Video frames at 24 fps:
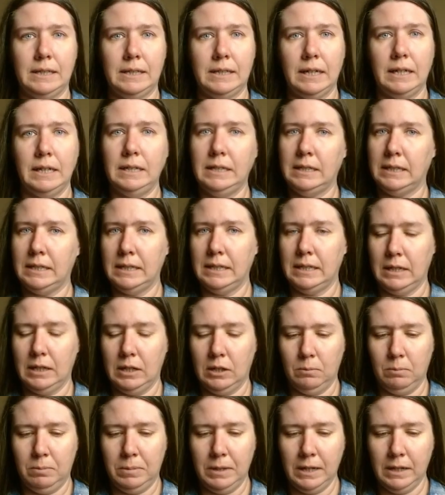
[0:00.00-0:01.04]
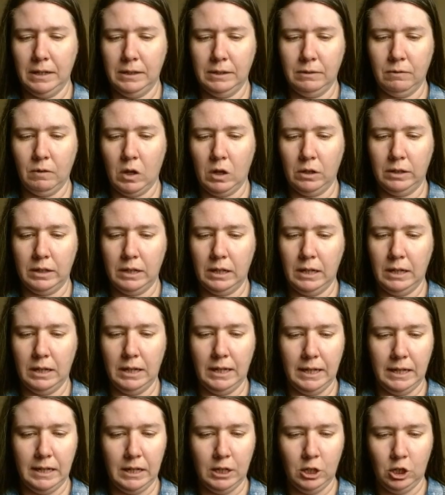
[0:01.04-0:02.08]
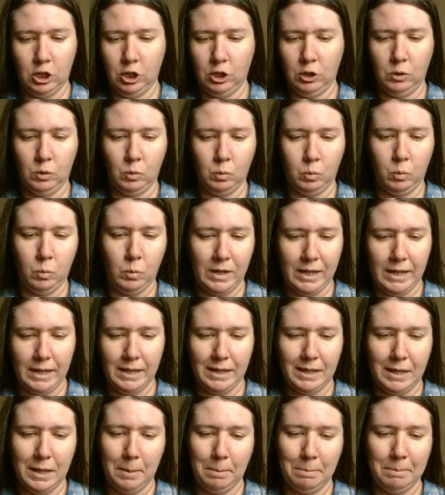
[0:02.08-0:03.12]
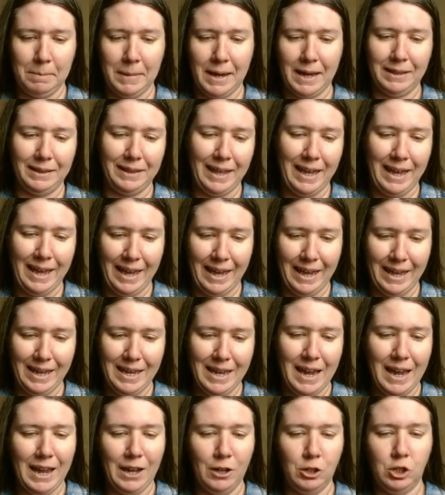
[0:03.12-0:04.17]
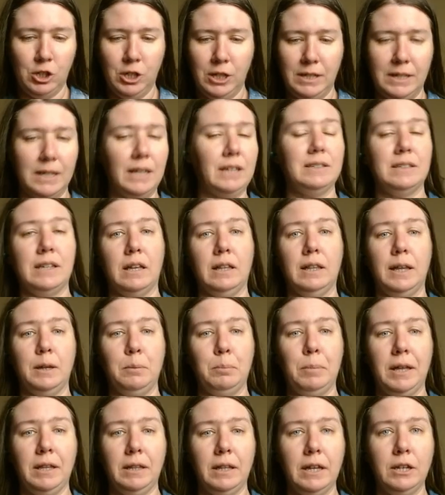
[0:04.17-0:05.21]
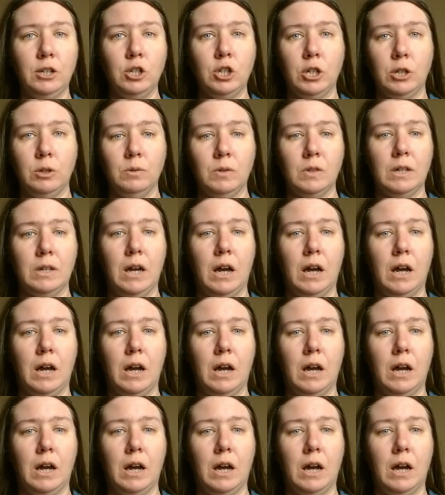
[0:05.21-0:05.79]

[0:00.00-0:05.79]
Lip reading: does, because of all the issues with ballet, she does not like ballet shoes.